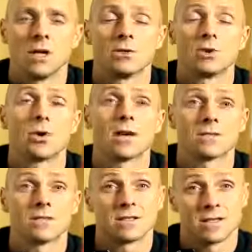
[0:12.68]
in two
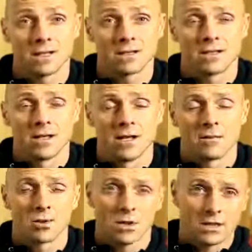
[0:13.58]
thousand six.
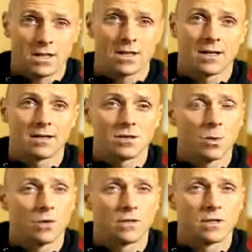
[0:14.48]
Prior to that, I had
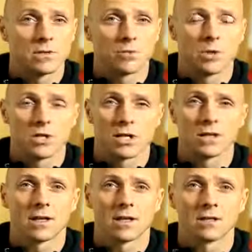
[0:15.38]
twelve years with British
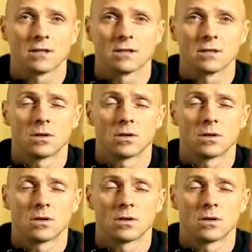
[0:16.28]
Athletics,